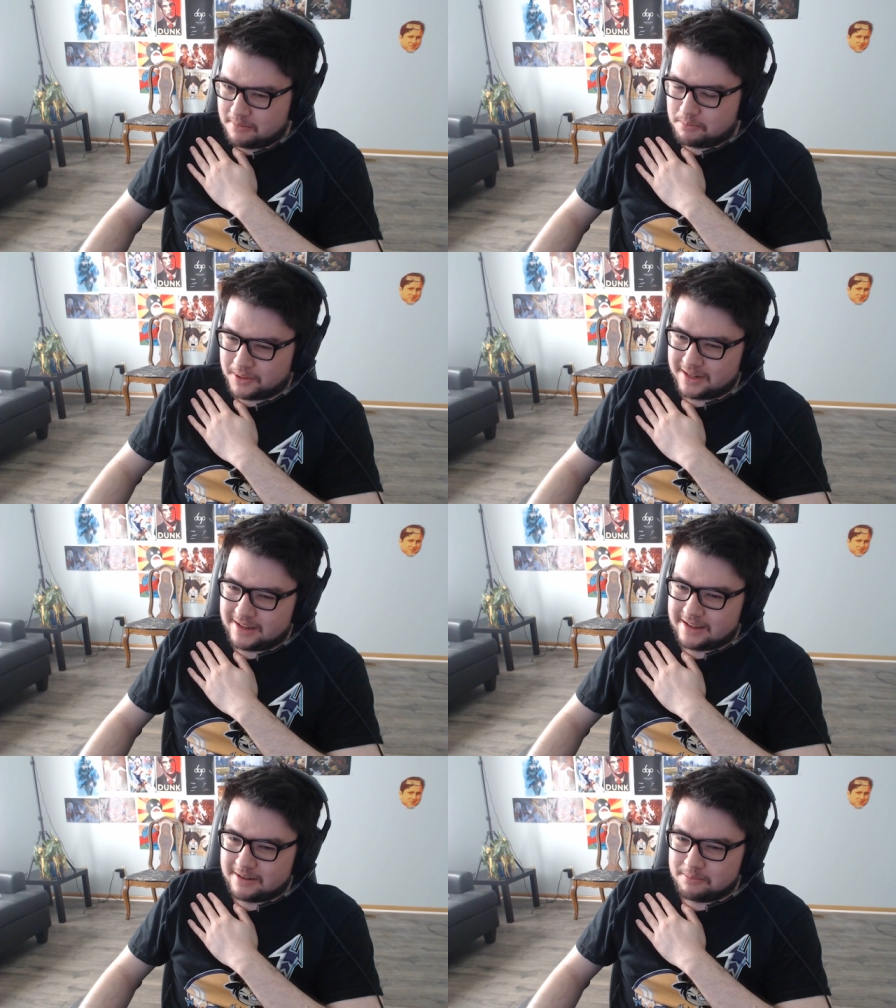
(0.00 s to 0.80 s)

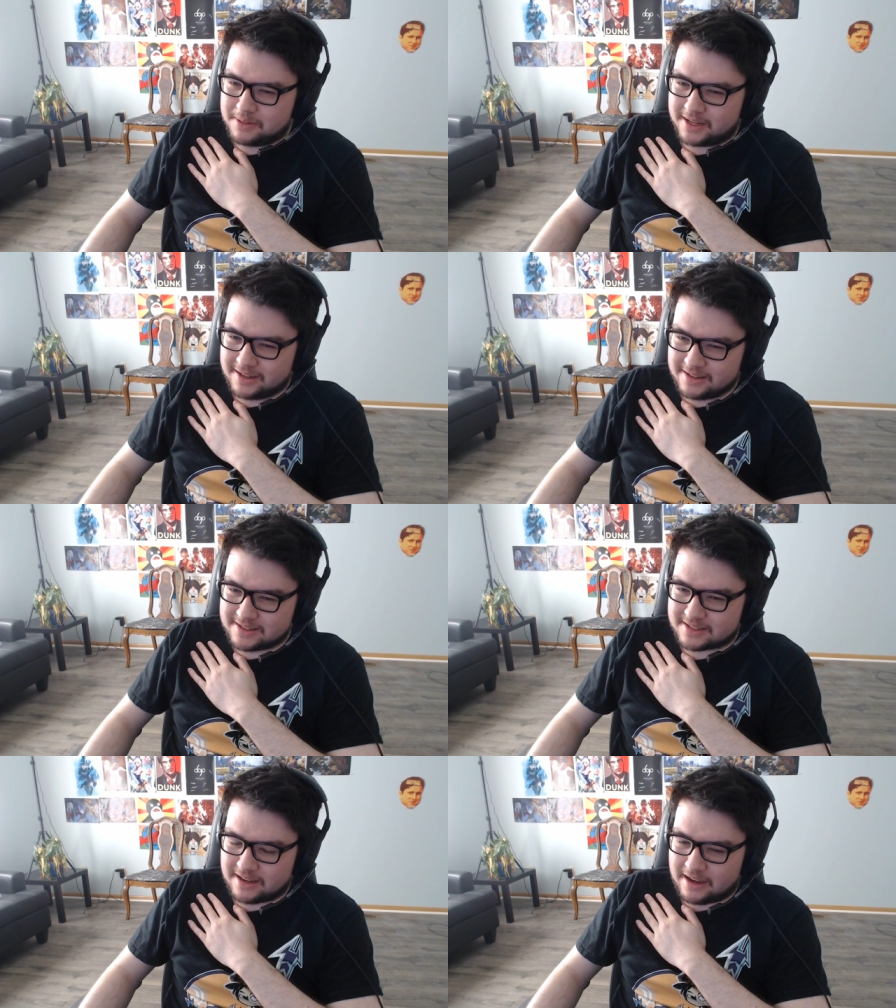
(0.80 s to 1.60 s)
but
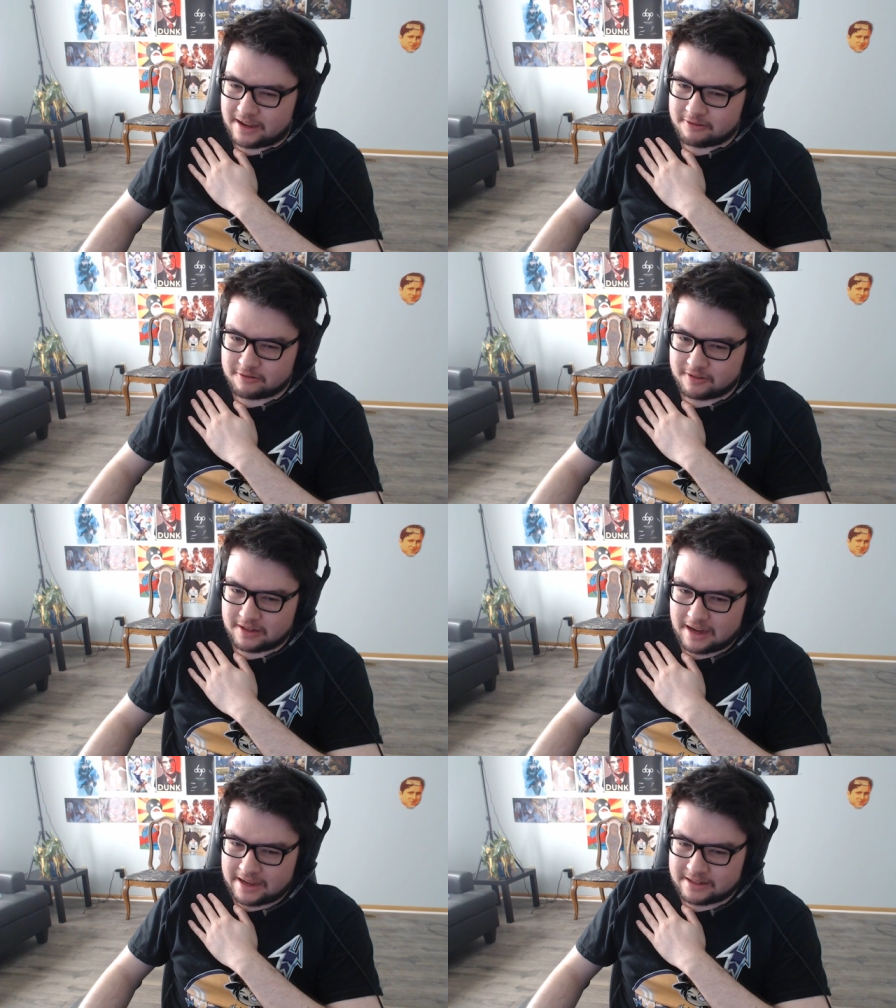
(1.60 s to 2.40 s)
because I
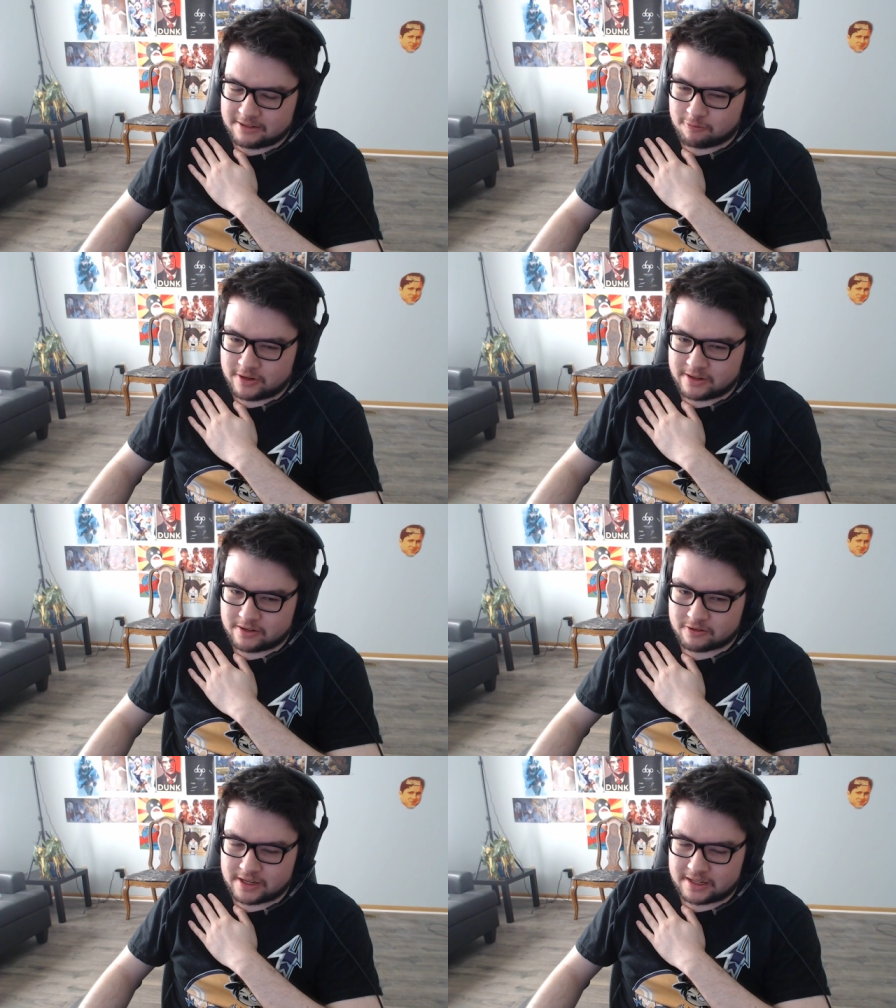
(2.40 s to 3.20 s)
wouldn't
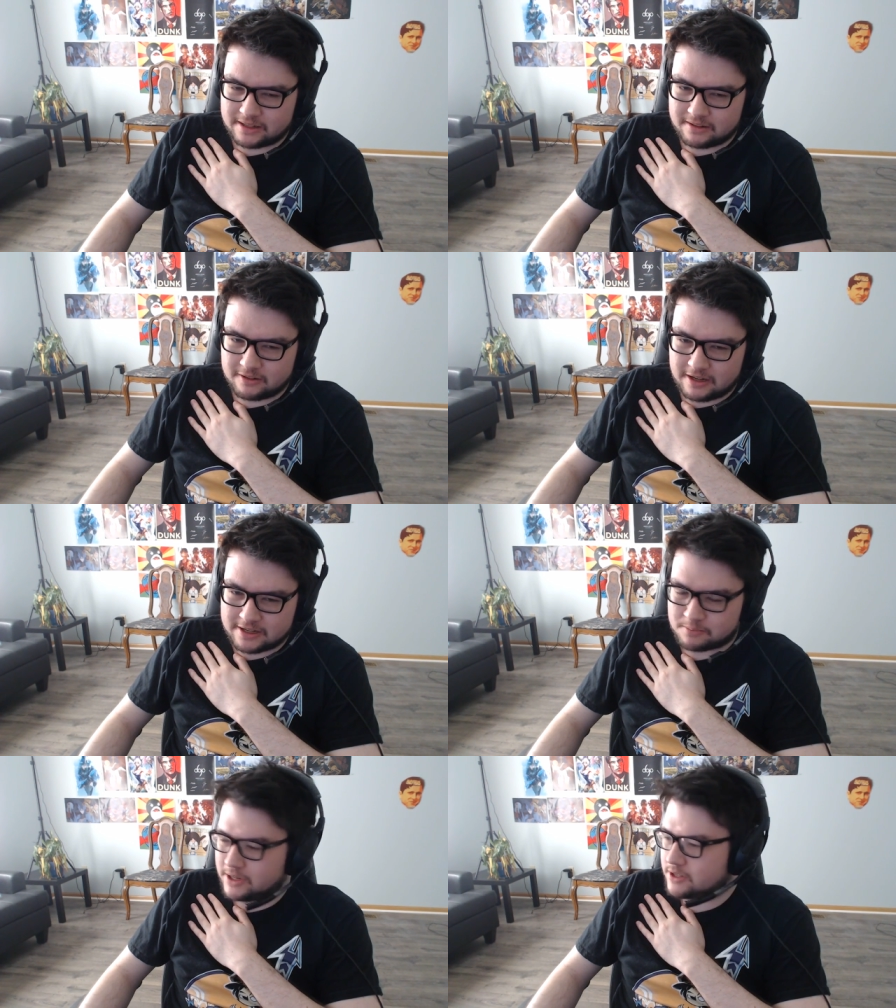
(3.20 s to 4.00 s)
drink as
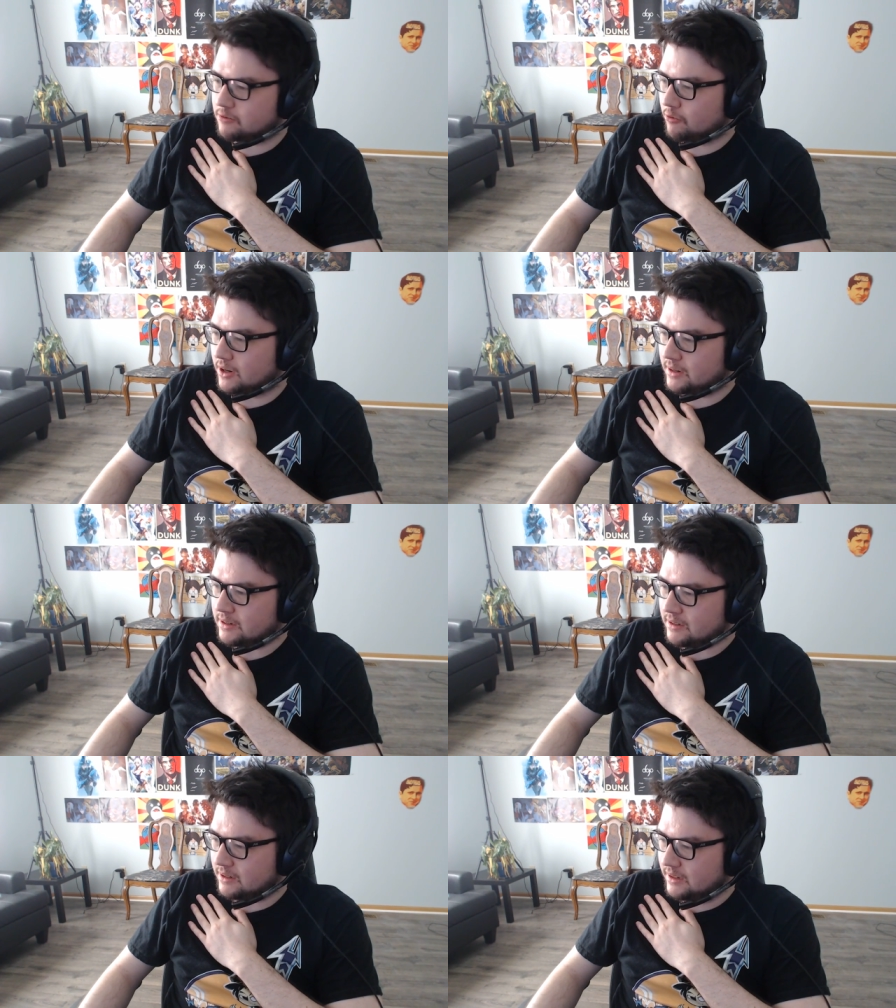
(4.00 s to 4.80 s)
much
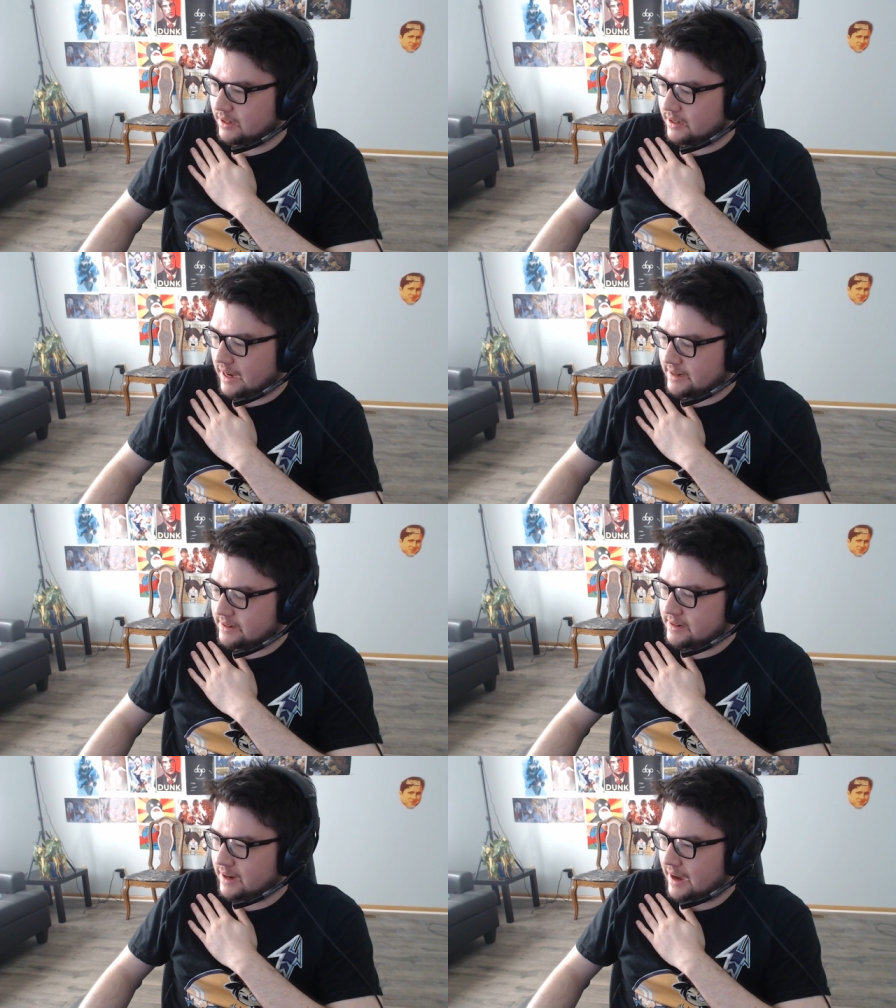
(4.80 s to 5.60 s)
water. I
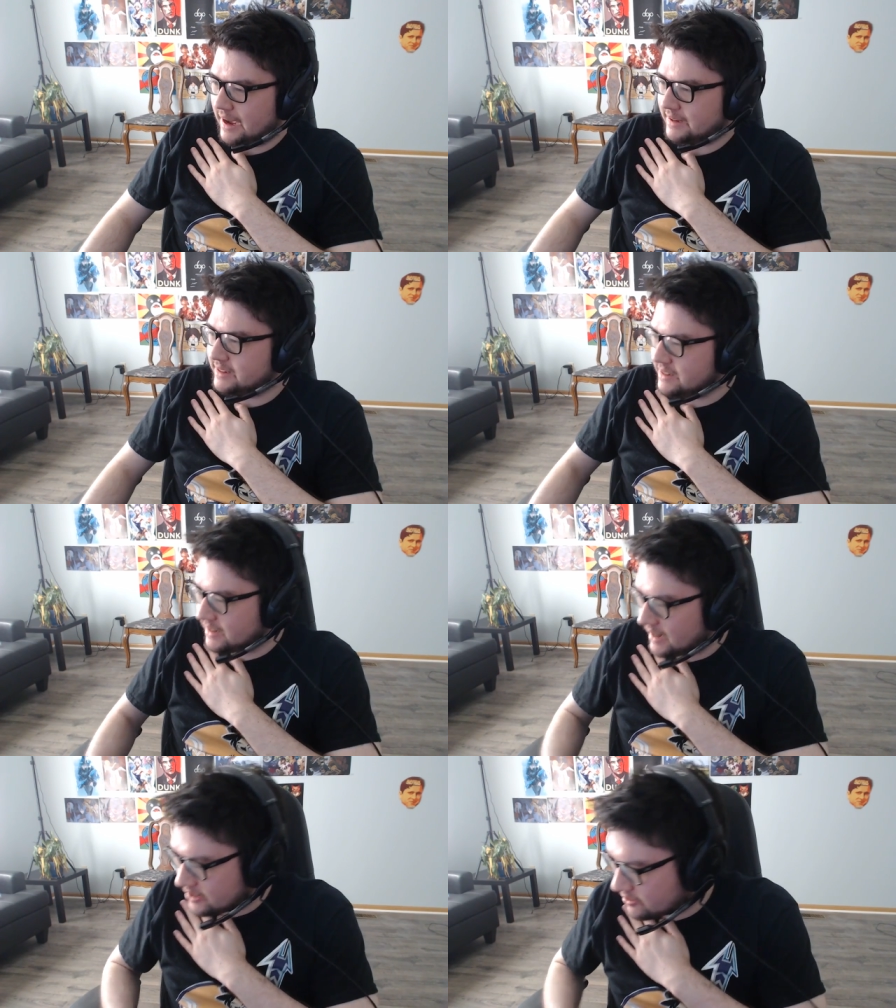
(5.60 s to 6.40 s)
did
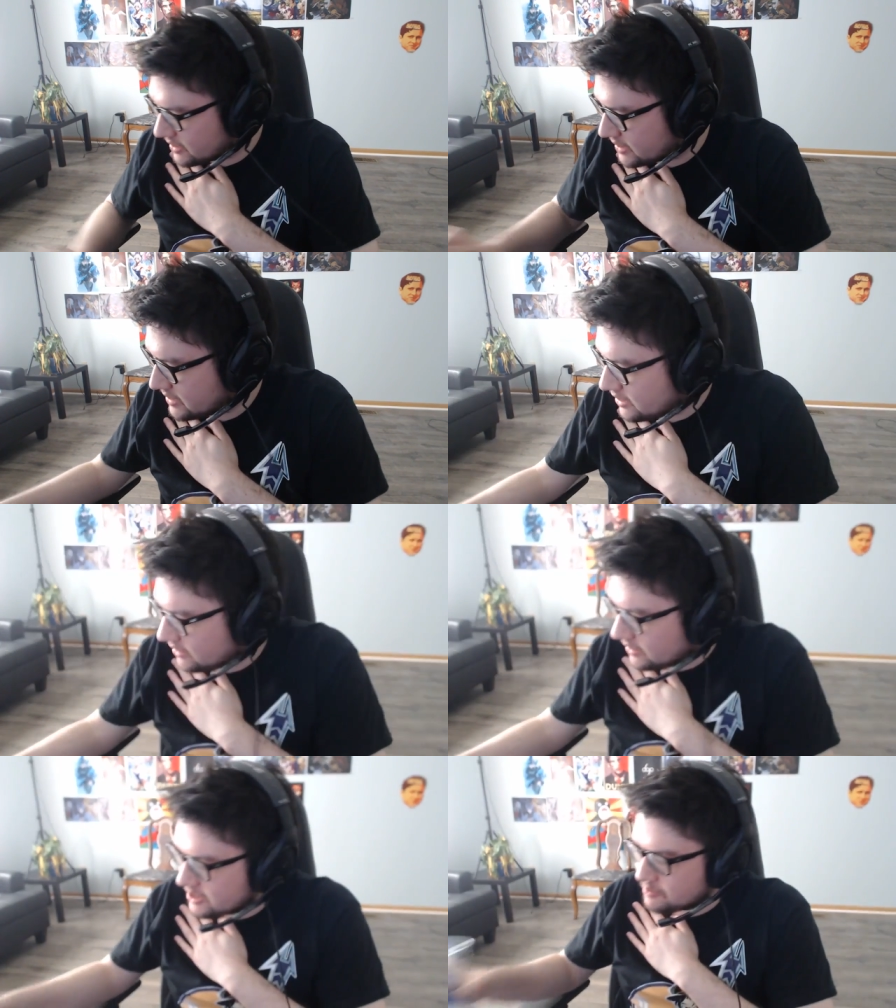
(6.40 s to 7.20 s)
not drink
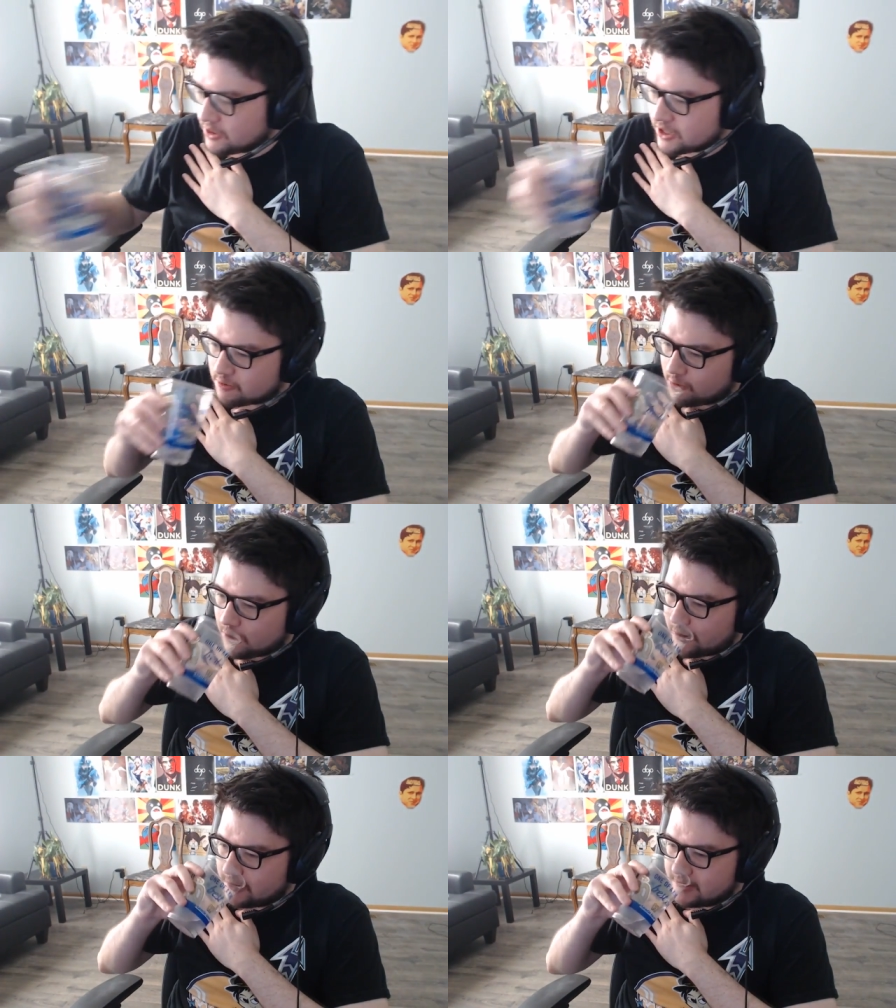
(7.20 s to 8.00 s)
nearly as much
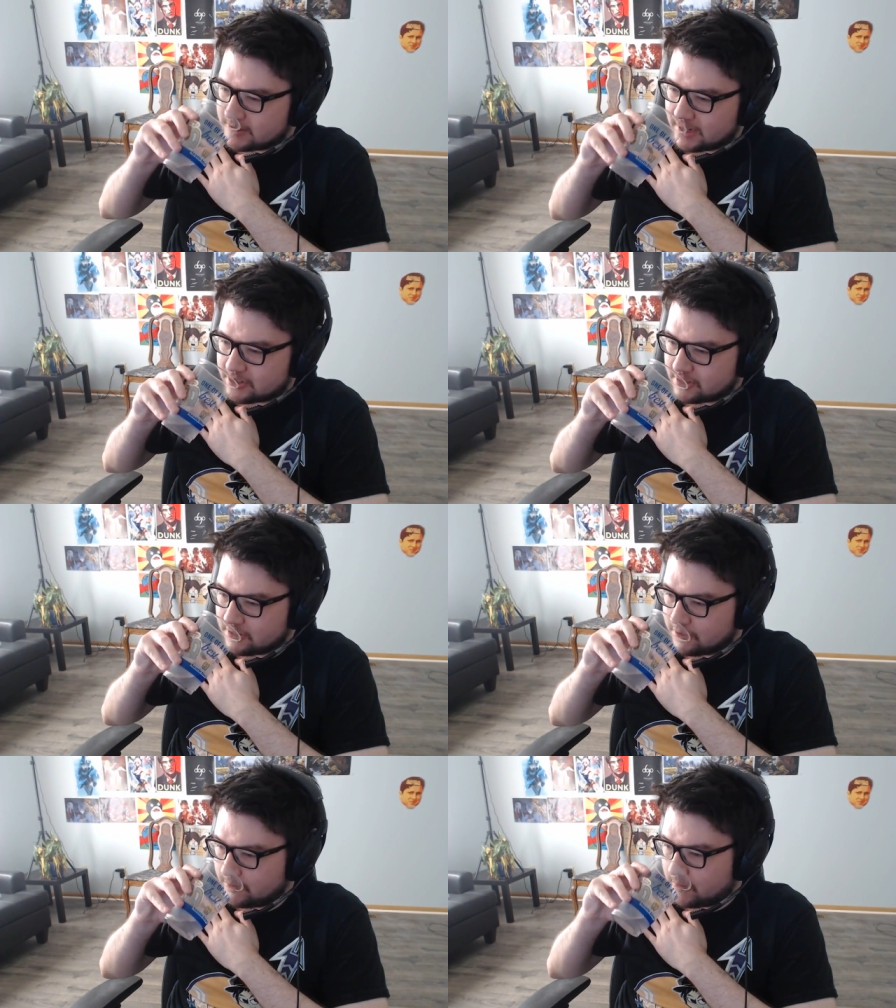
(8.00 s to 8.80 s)
water as I should
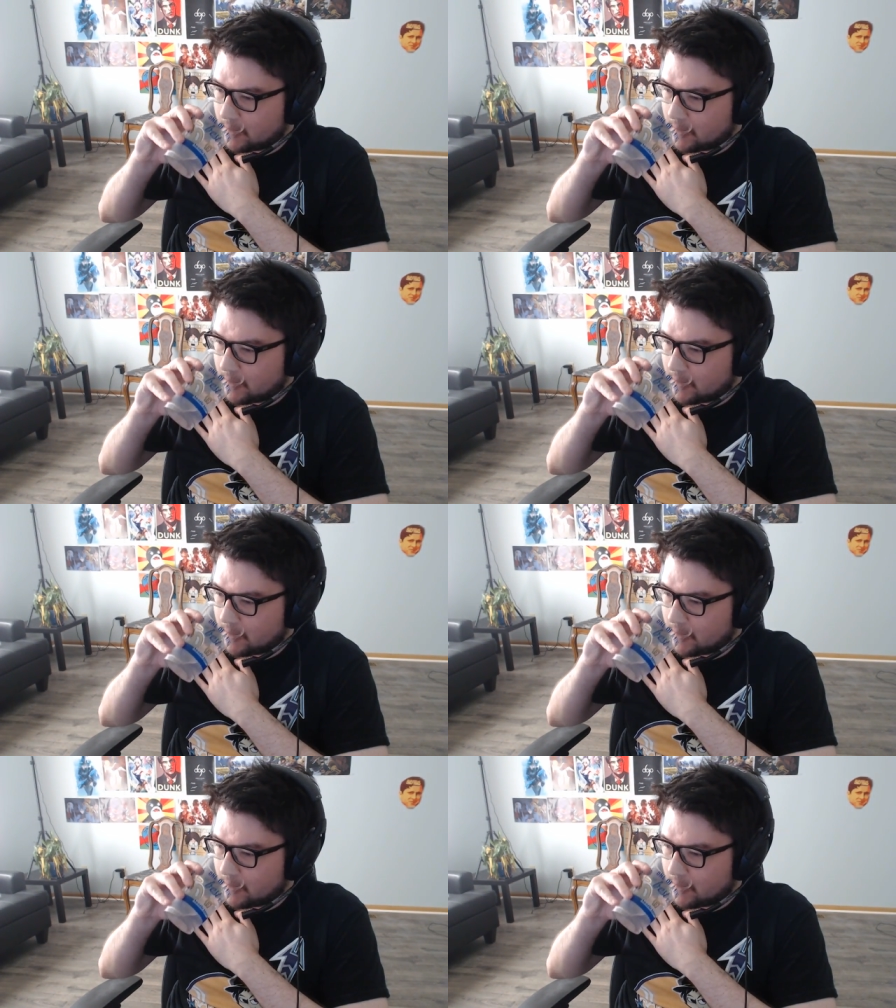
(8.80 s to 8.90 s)
have.